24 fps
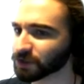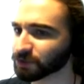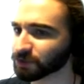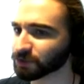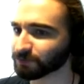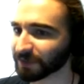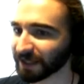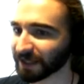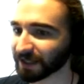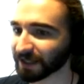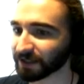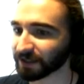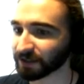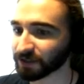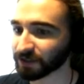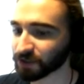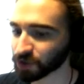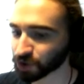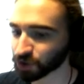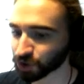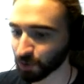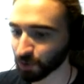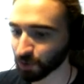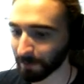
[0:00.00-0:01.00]
Splendid.
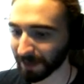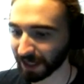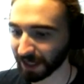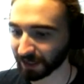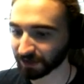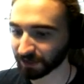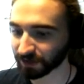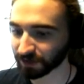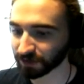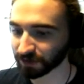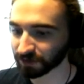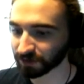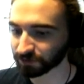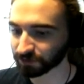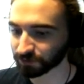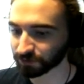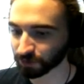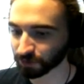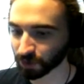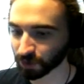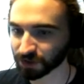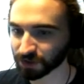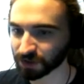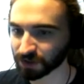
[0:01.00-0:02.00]
Splendid.
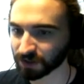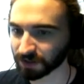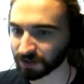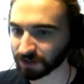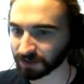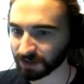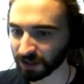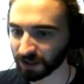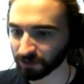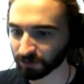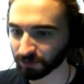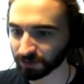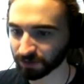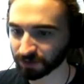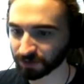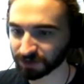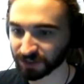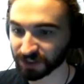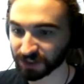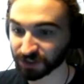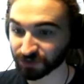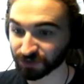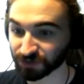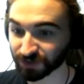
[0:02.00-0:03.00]
Right. How are we on
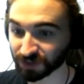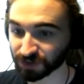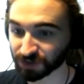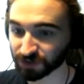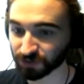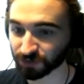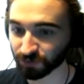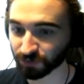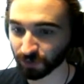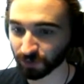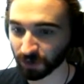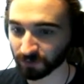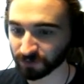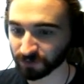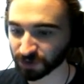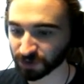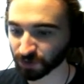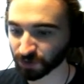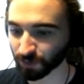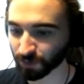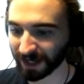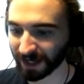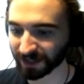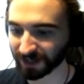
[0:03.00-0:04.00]
districts? Grove
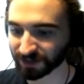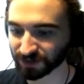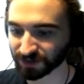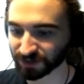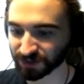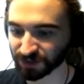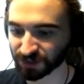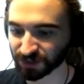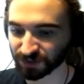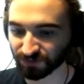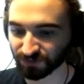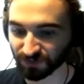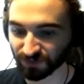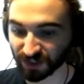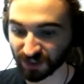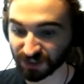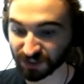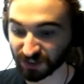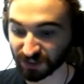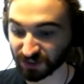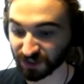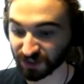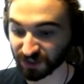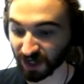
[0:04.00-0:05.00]
Square consists of
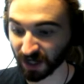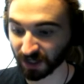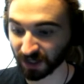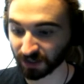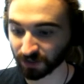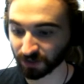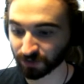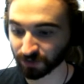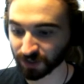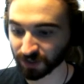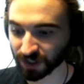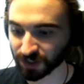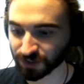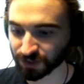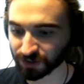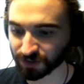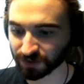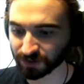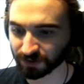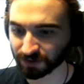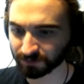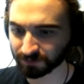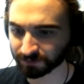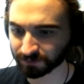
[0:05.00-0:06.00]
this entire
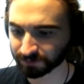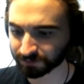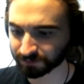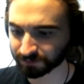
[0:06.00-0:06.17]
location.